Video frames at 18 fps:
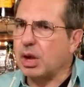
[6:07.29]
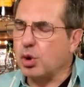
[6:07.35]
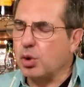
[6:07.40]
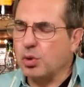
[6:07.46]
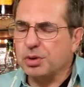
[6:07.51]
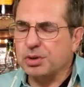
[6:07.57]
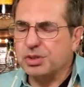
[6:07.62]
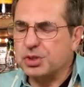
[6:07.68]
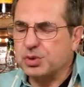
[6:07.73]

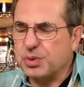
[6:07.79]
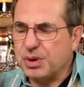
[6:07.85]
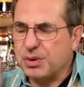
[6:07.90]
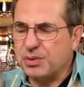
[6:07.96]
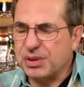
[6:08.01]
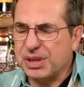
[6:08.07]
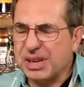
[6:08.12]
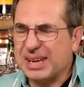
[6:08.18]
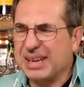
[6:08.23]
Corn sweet
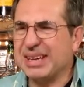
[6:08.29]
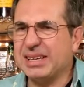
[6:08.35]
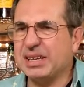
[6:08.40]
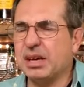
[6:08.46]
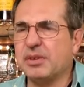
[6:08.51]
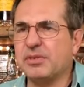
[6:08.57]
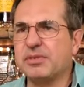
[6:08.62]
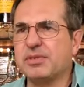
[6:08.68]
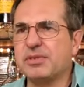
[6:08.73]
with a hit
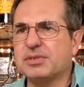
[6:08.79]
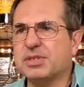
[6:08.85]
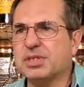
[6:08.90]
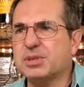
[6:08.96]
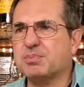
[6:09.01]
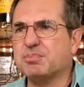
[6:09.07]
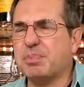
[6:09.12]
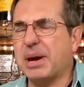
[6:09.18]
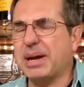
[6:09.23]
of
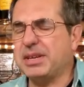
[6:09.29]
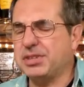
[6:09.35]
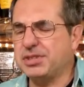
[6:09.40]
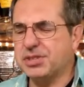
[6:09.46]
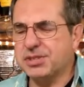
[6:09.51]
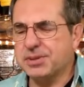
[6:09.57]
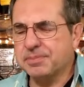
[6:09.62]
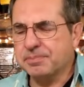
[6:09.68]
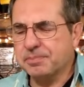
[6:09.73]

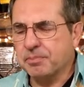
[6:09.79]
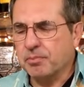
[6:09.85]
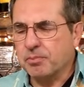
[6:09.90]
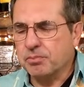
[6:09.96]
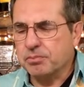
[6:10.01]
spice.